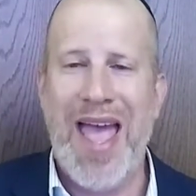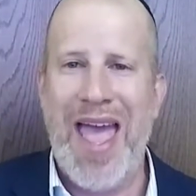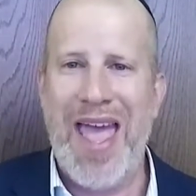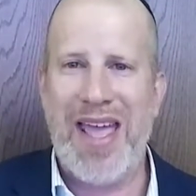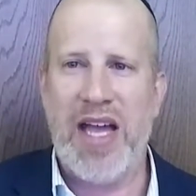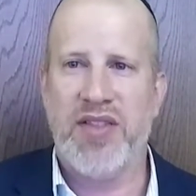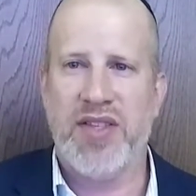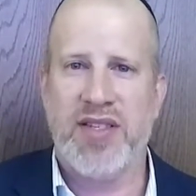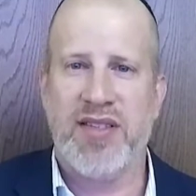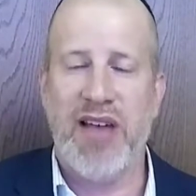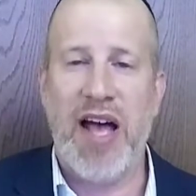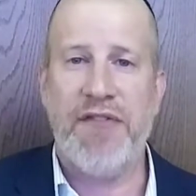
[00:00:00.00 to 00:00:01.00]
And the
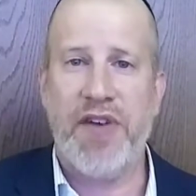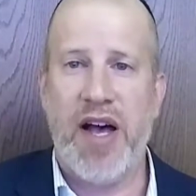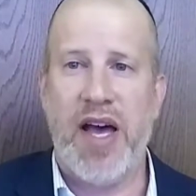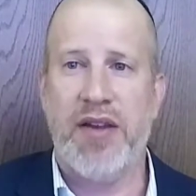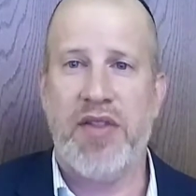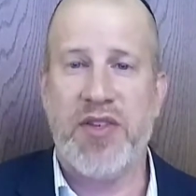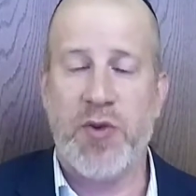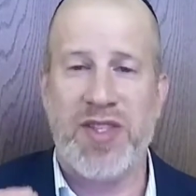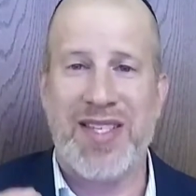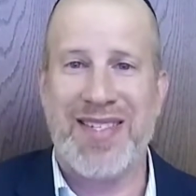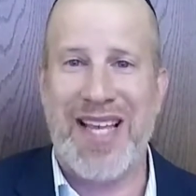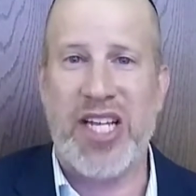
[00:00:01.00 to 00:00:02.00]
Slavchad, this was
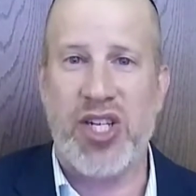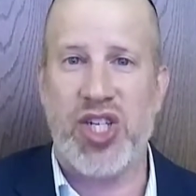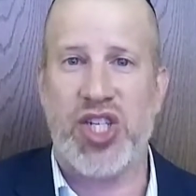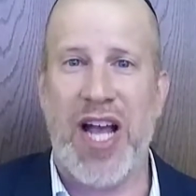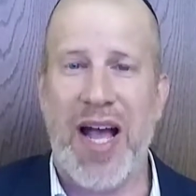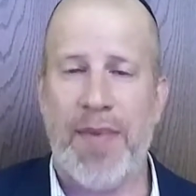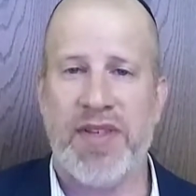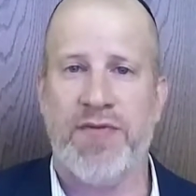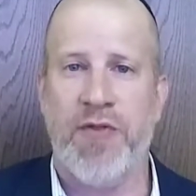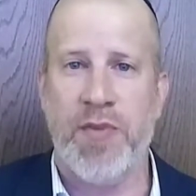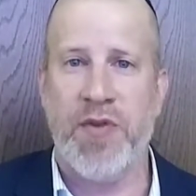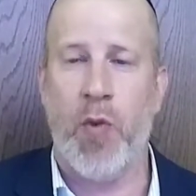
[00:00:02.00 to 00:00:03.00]
the second Shabbos
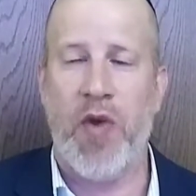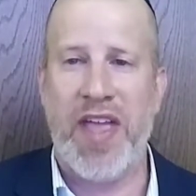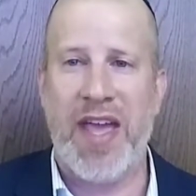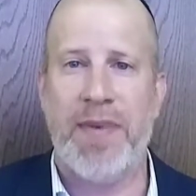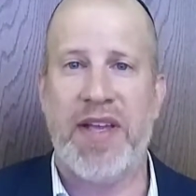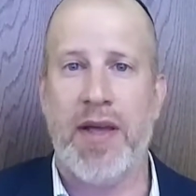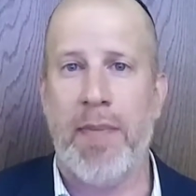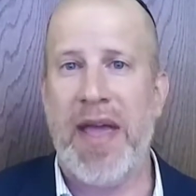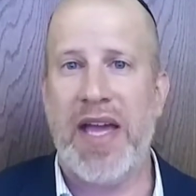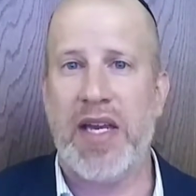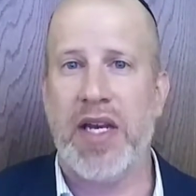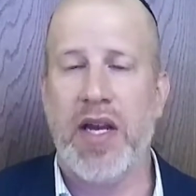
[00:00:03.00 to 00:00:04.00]
from when they had been
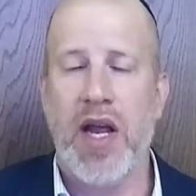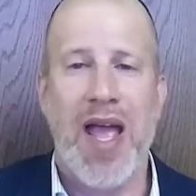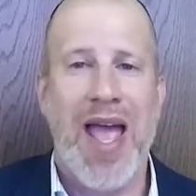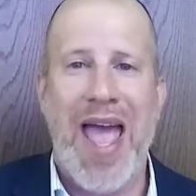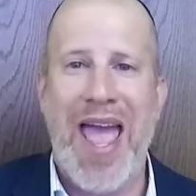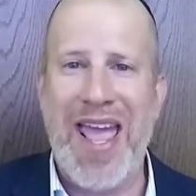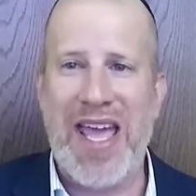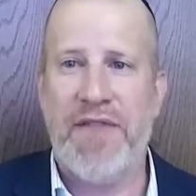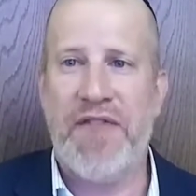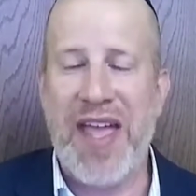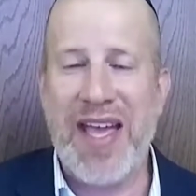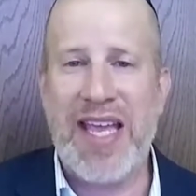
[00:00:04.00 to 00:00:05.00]
commanded. And
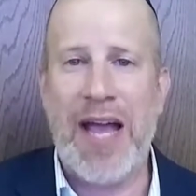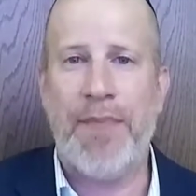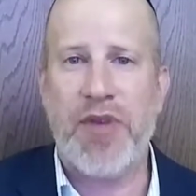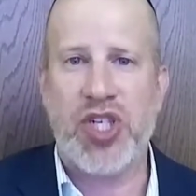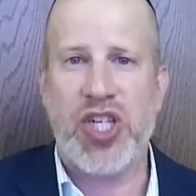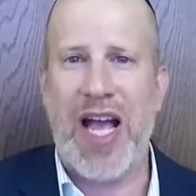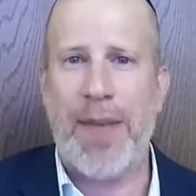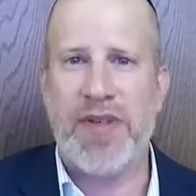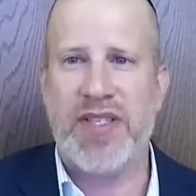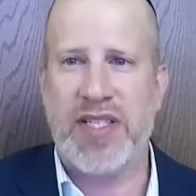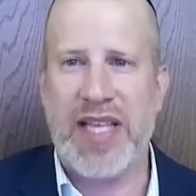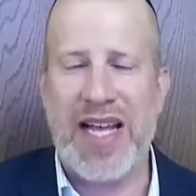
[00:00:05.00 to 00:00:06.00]
if they had kept the
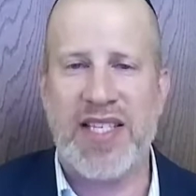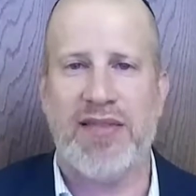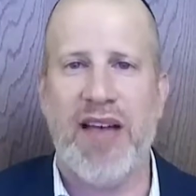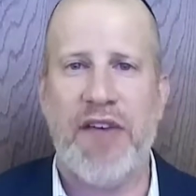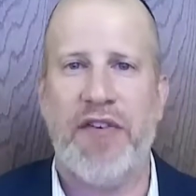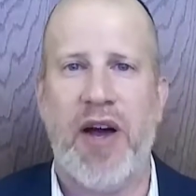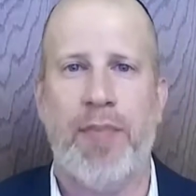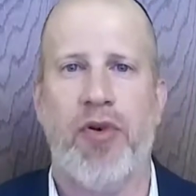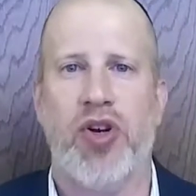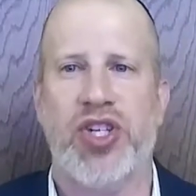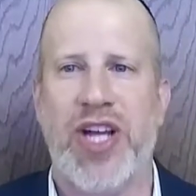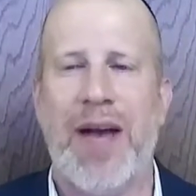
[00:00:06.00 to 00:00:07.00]
Shabbos, this guy Slavchad
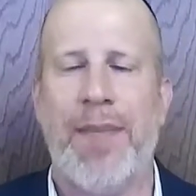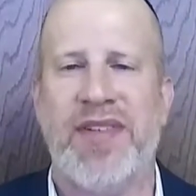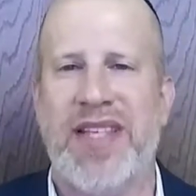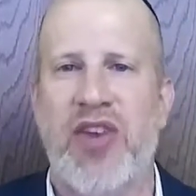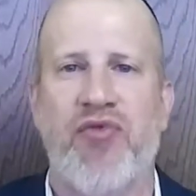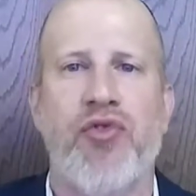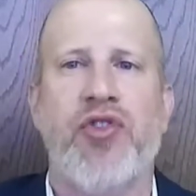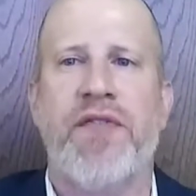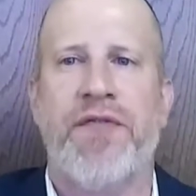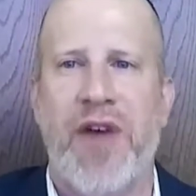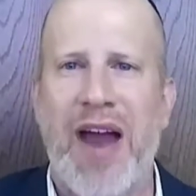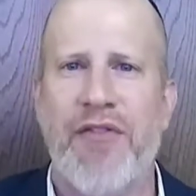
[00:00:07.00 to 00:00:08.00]
broke Shabbos and he ruined it
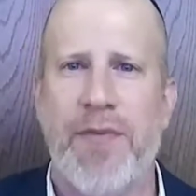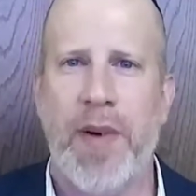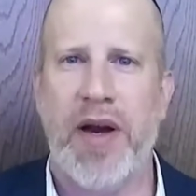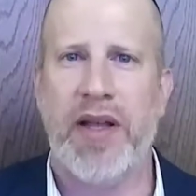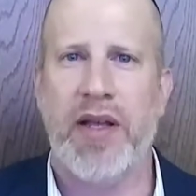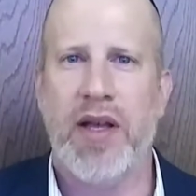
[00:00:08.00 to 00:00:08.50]
for everybody.